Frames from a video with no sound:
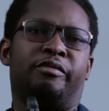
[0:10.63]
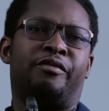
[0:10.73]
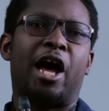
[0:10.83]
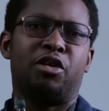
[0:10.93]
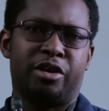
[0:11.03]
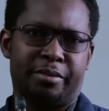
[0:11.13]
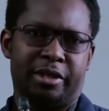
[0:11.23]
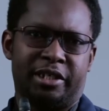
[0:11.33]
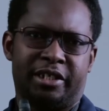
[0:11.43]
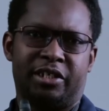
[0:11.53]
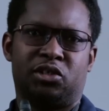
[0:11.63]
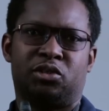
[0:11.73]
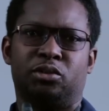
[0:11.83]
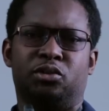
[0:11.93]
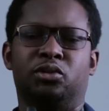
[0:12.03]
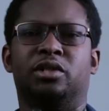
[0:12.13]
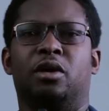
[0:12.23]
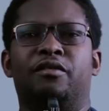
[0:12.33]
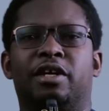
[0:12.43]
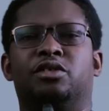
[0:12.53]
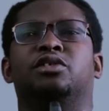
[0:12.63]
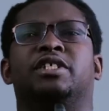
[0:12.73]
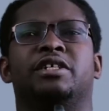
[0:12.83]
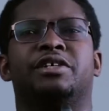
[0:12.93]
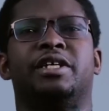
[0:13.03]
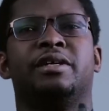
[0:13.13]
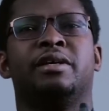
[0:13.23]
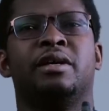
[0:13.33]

valuable it is to do the overtone series,